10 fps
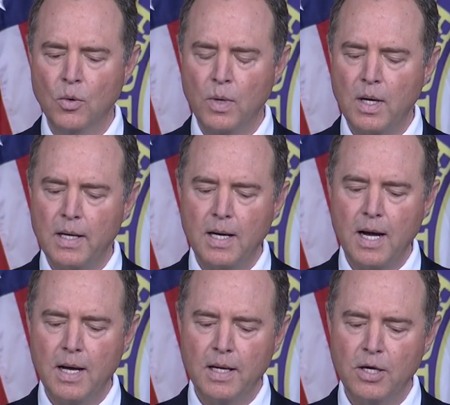Well,
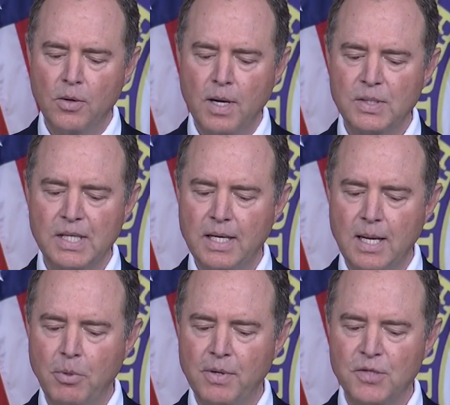I would say a
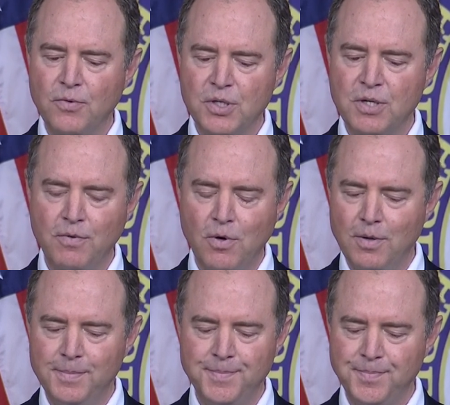couple of things. First of all,